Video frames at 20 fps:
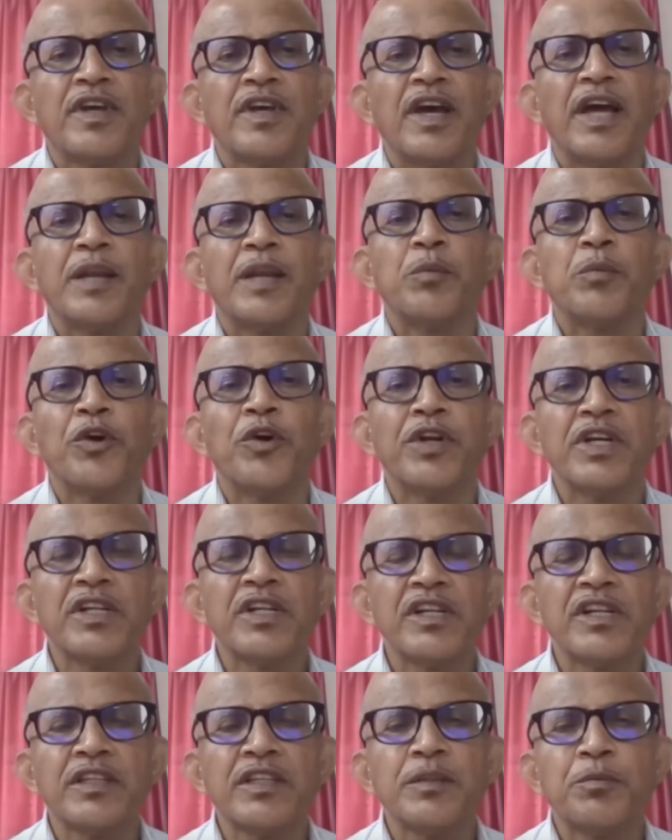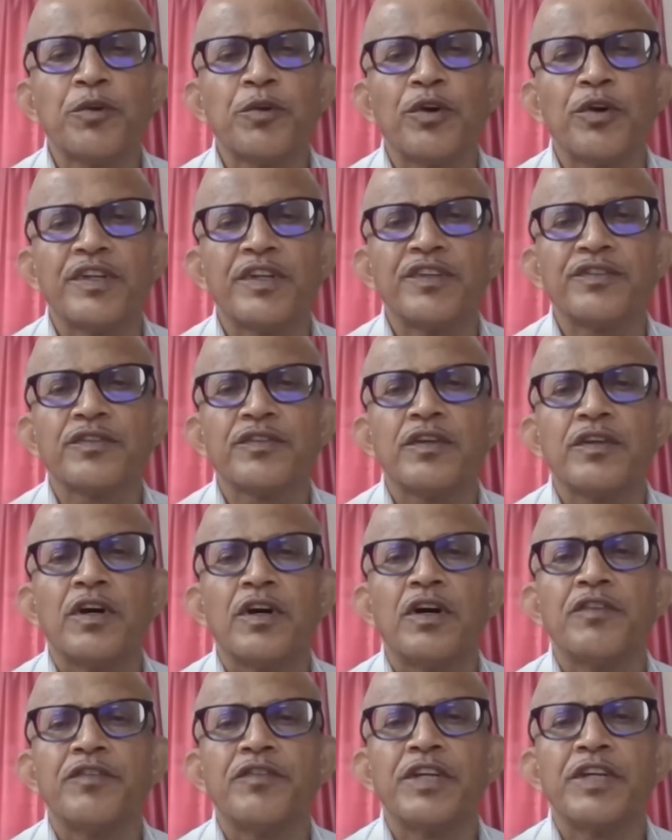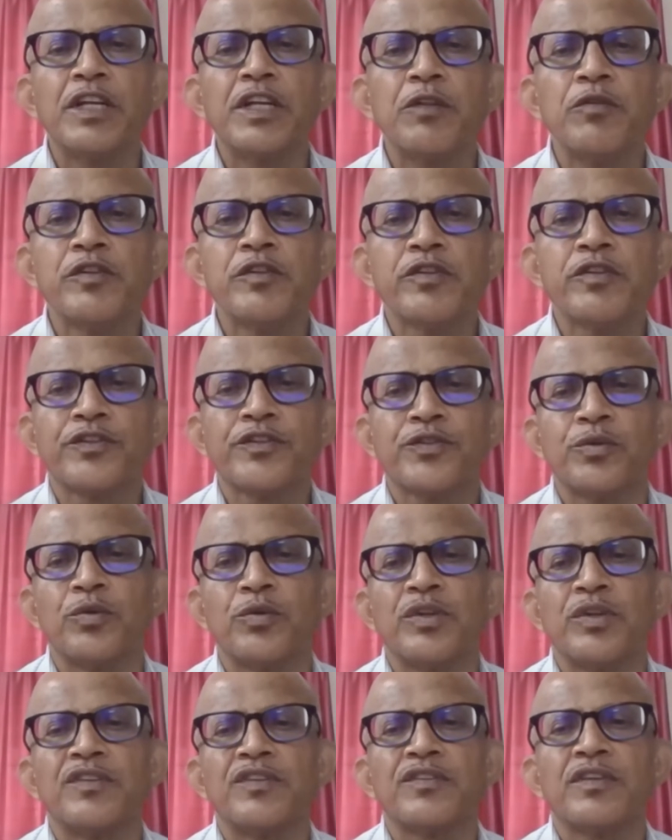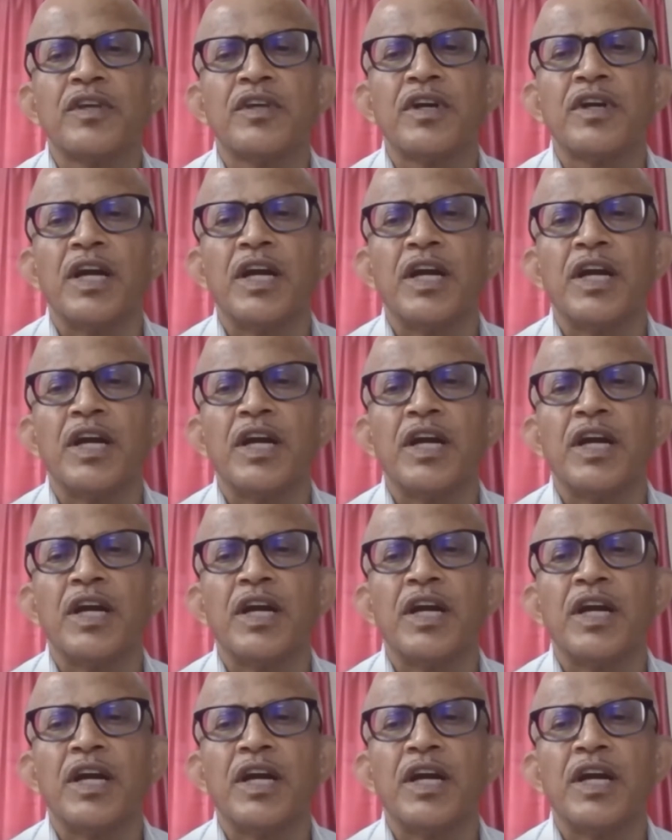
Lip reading: and monitoring the progress of individual students